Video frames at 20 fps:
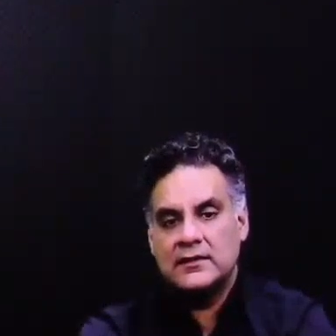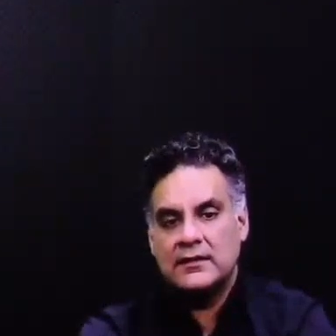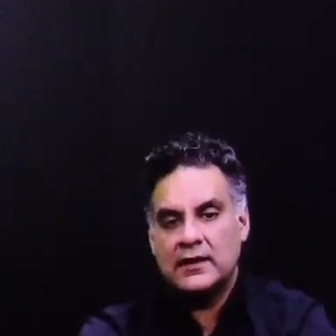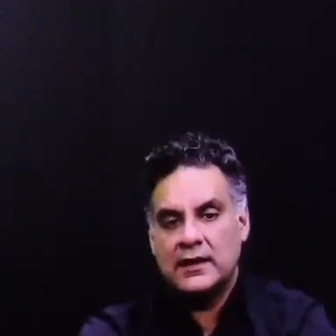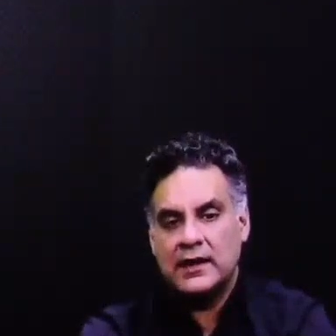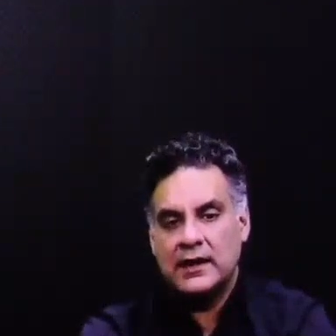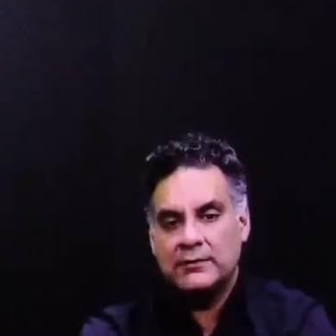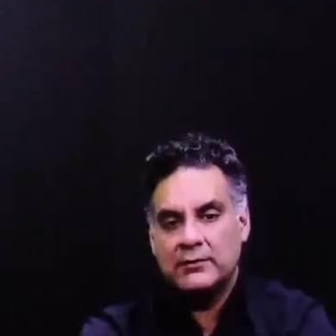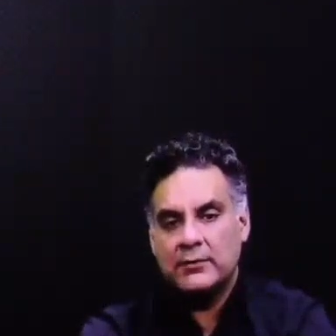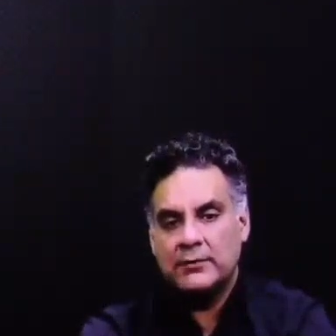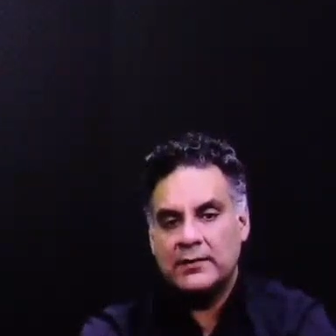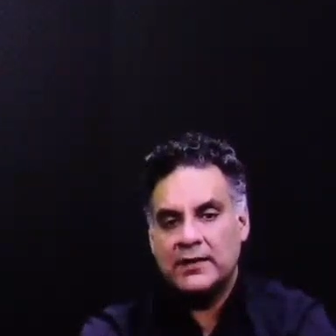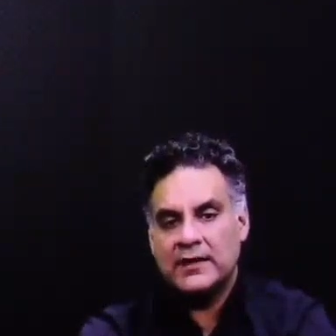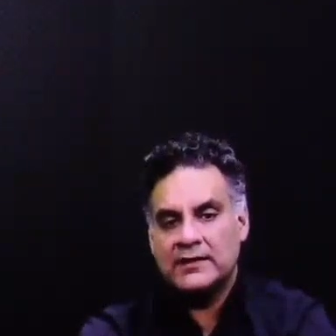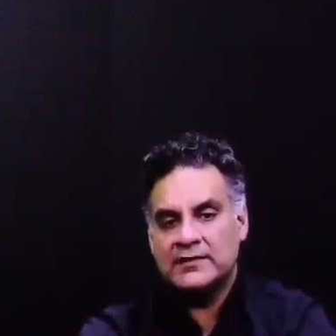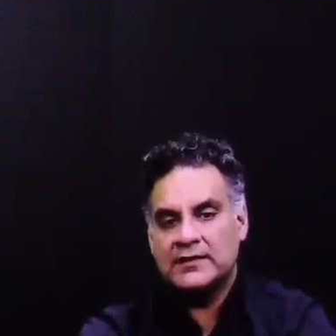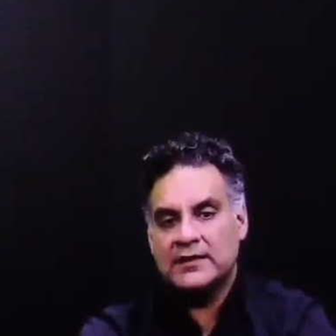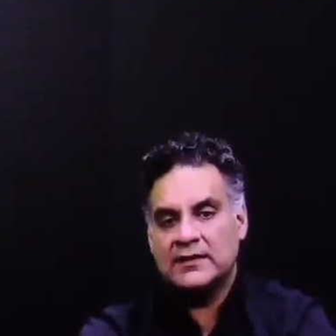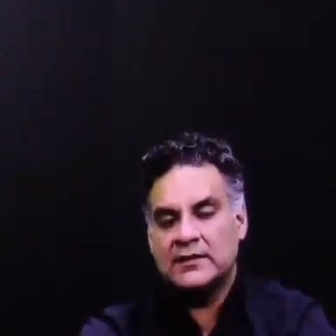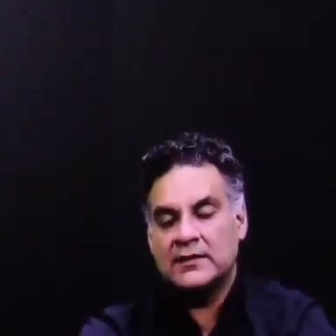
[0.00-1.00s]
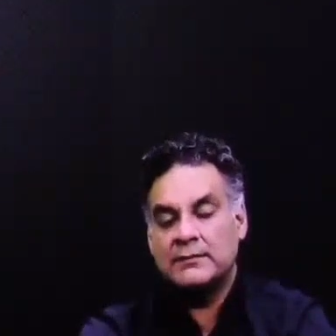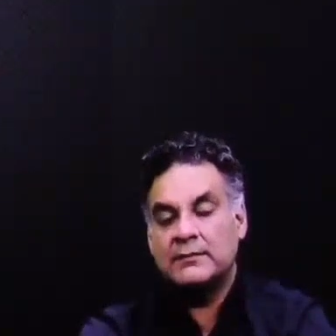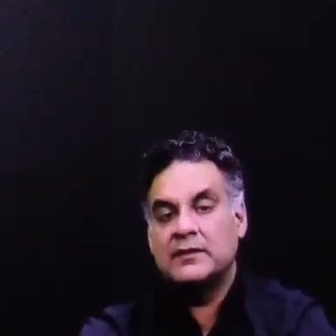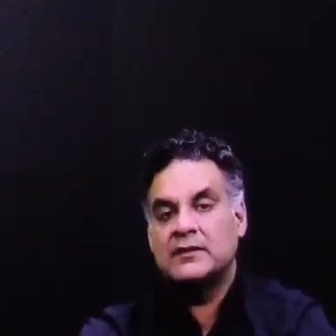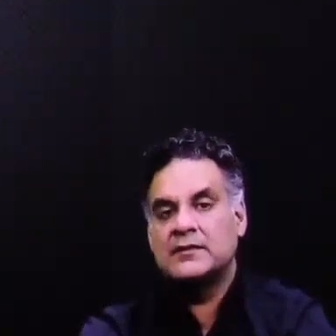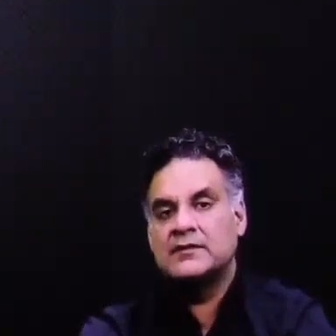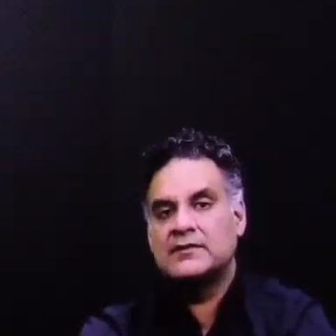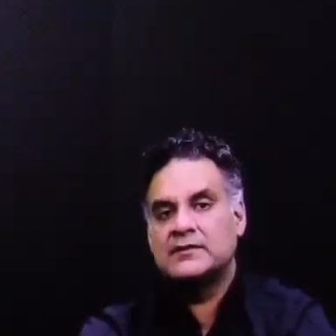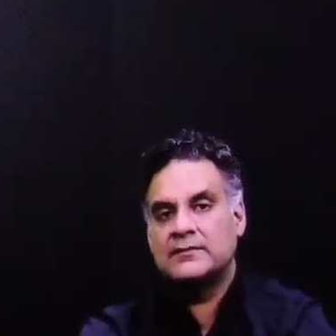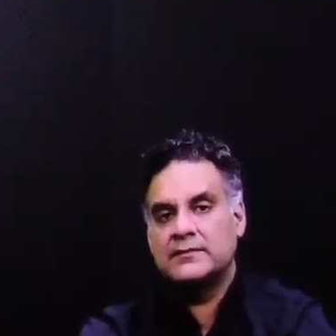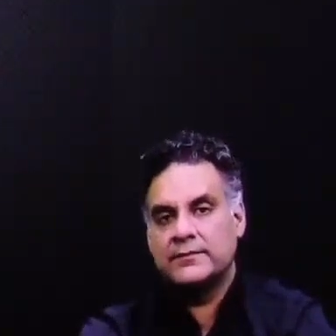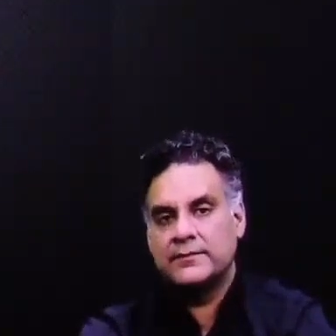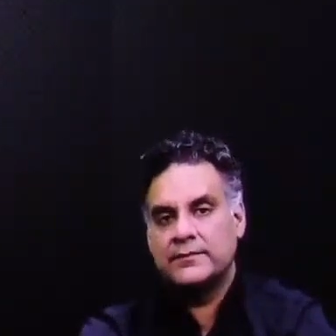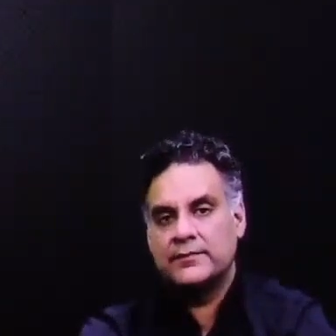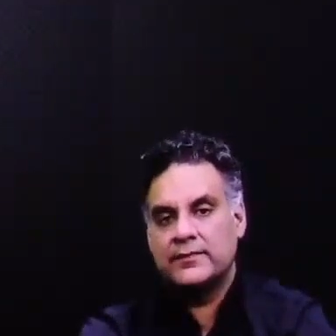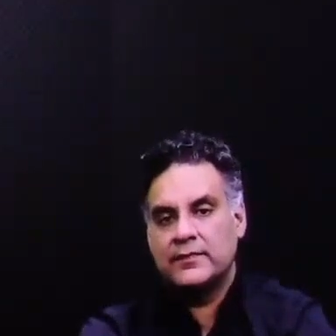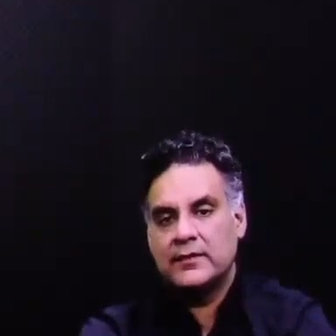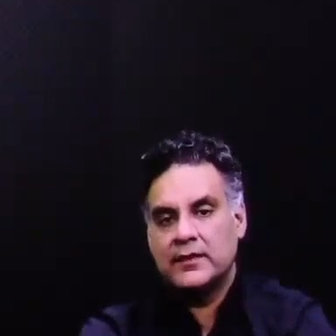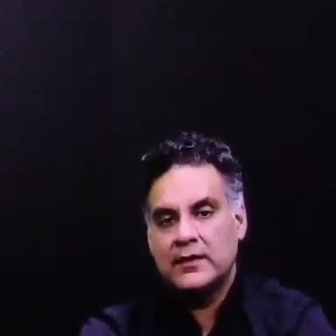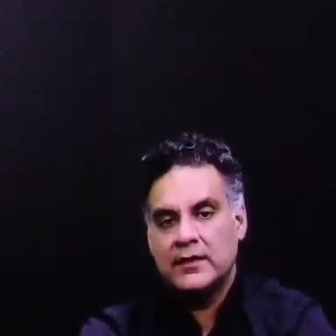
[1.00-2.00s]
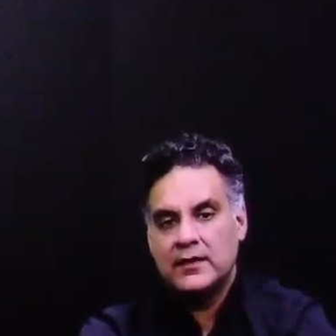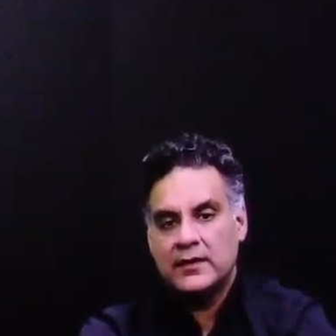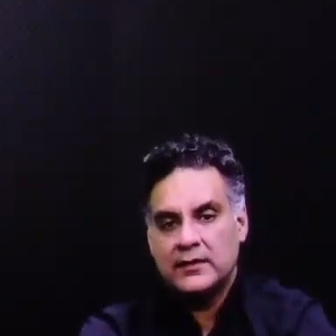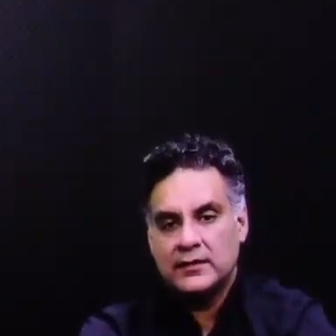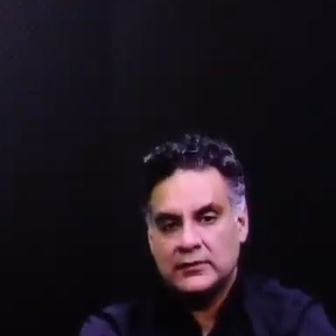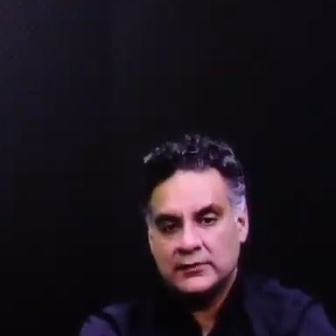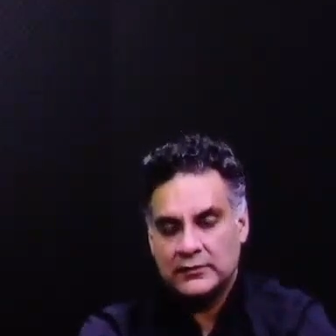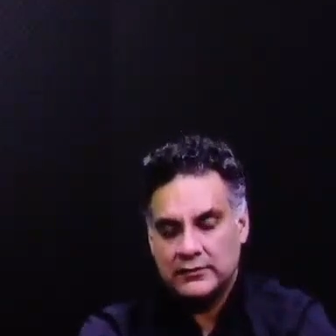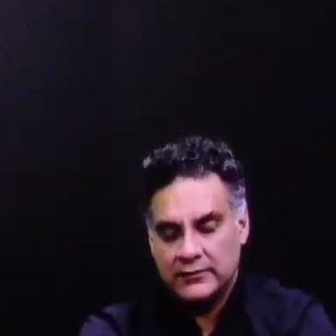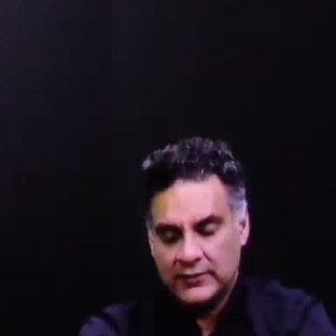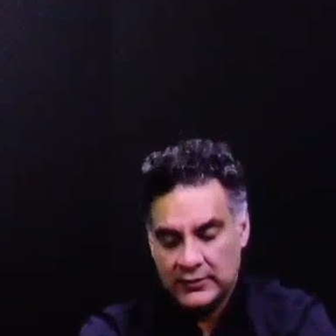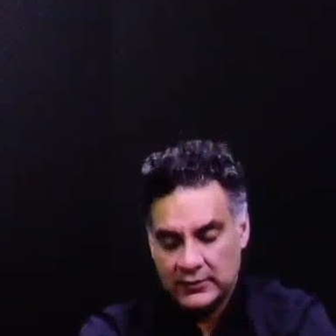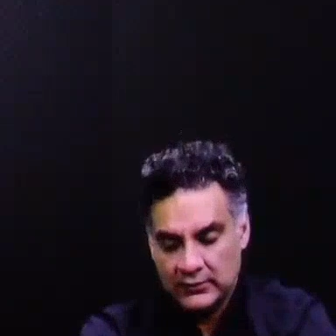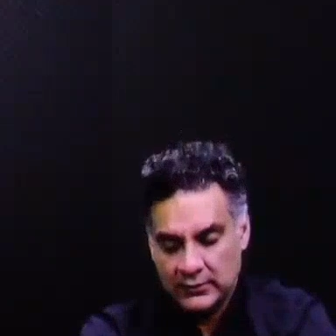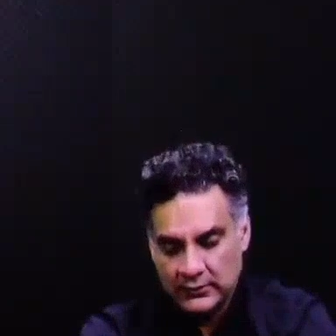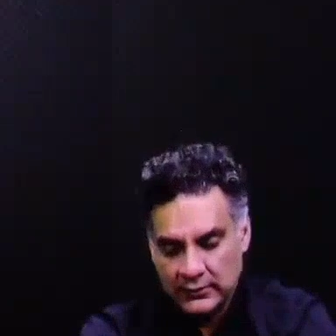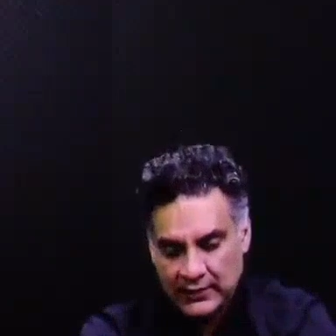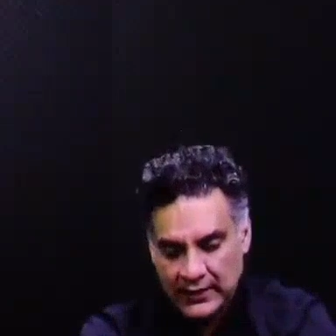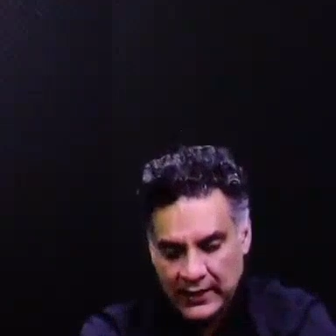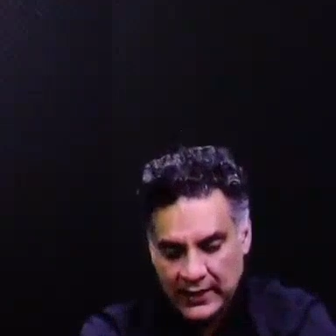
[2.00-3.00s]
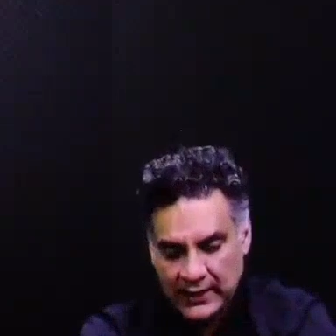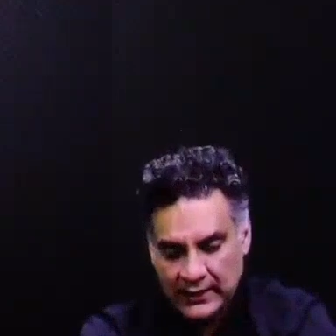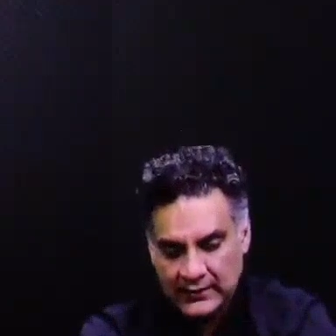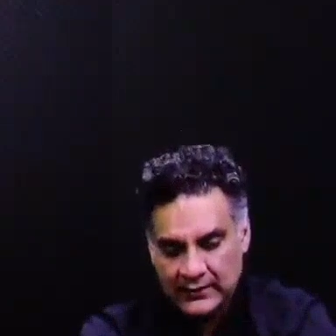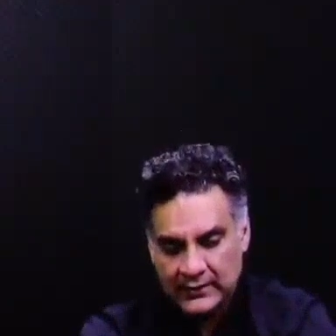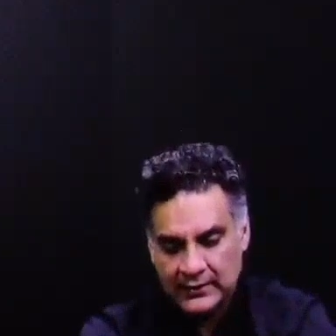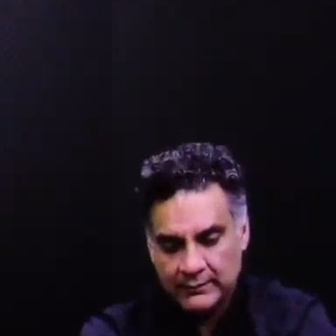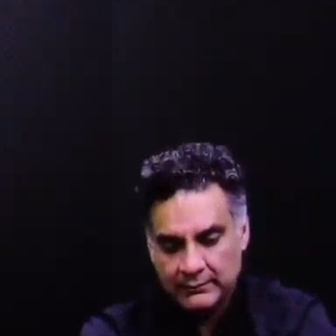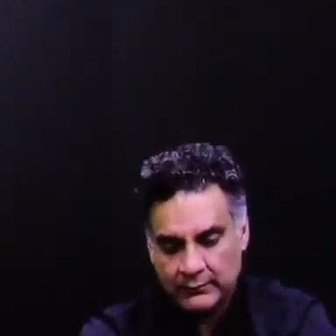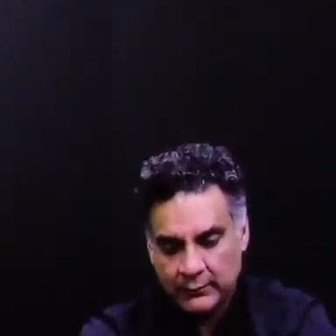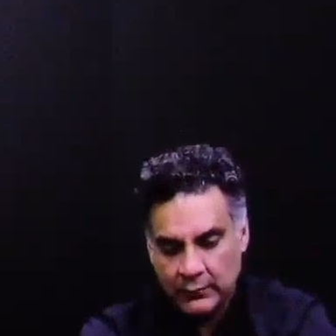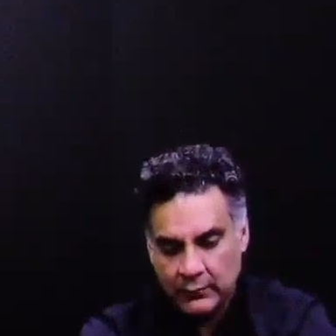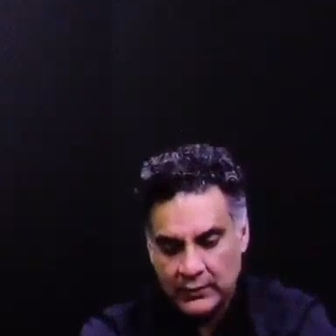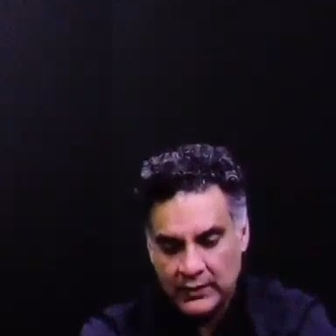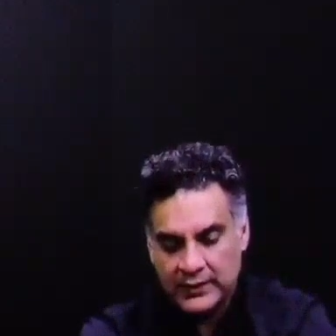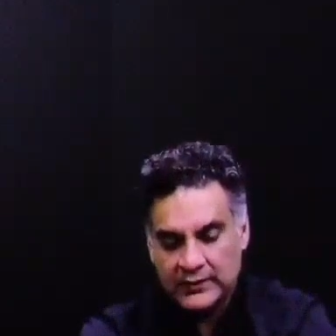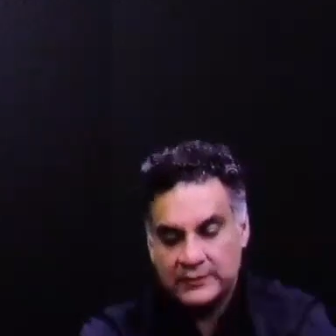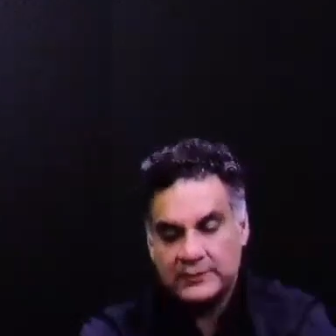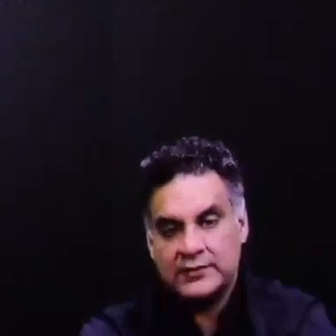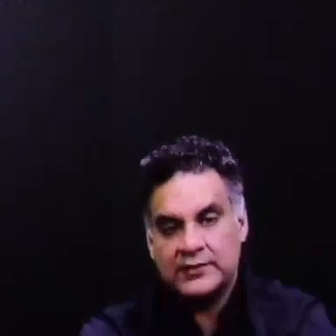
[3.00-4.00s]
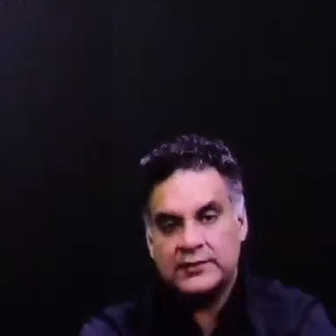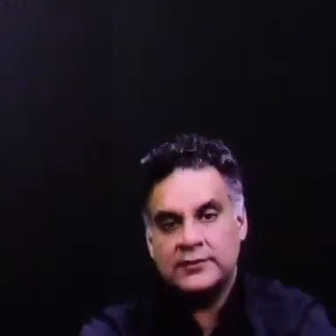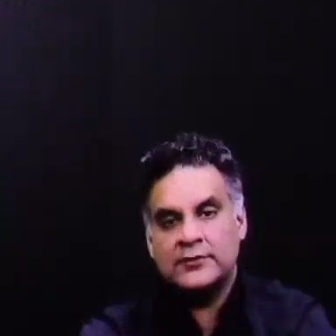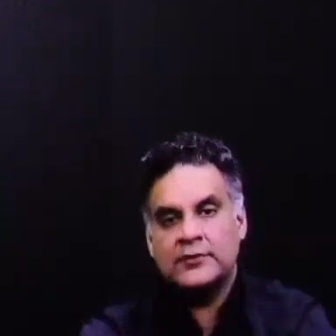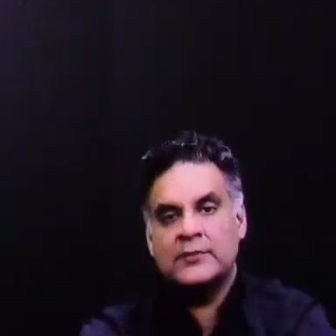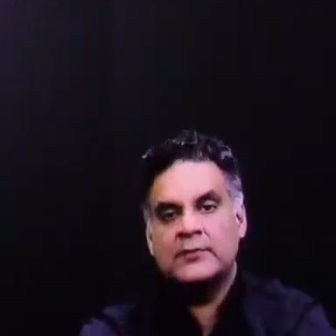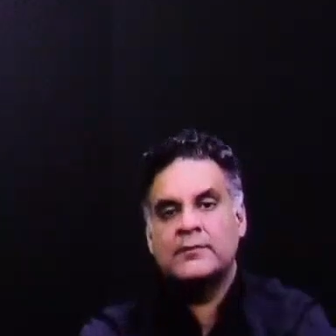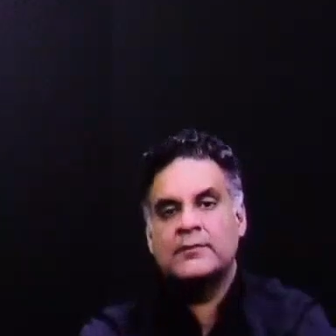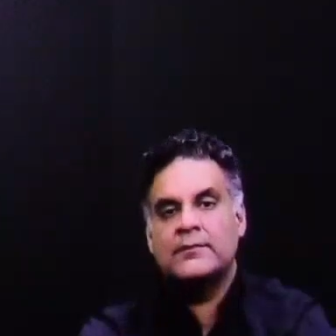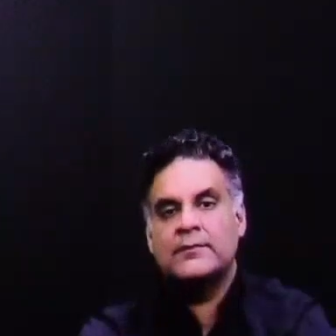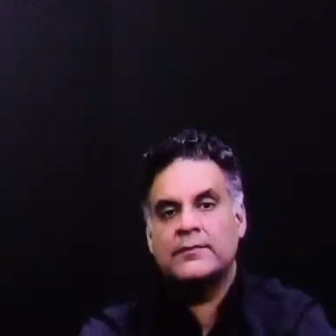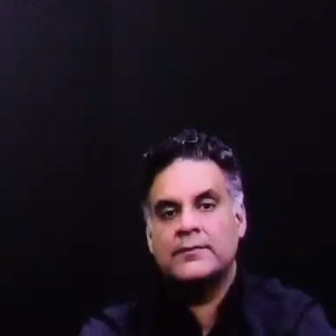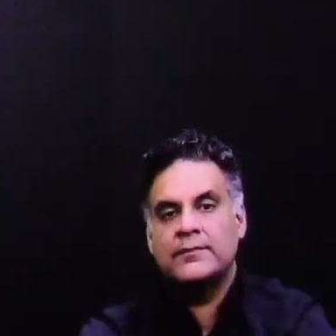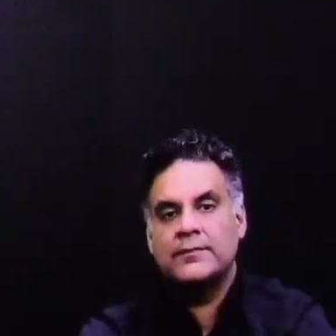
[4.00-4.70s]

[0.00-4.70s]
hypoplastic nipples. So when you look at the Poland syndrome,